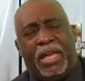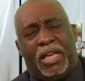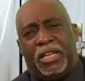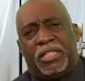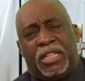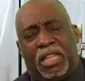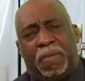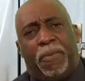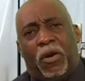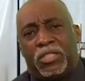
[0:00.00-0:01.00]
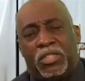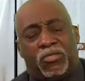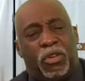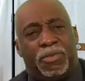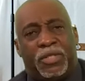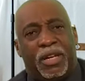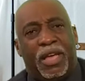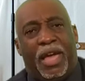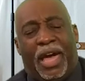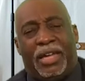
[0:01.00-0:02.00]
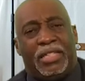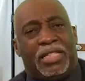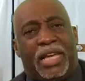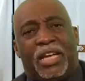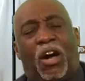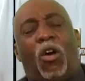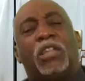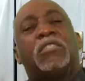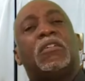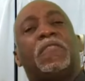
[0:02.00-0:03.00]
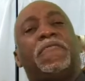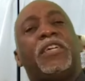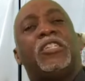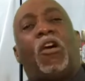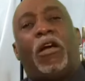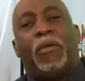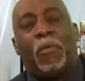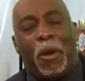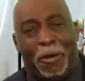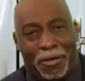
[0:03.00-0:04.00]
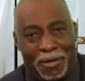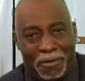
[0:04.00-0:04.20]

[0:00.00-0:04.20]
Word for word: There's another portion of scripture, and he said, Go into the vineyard and work.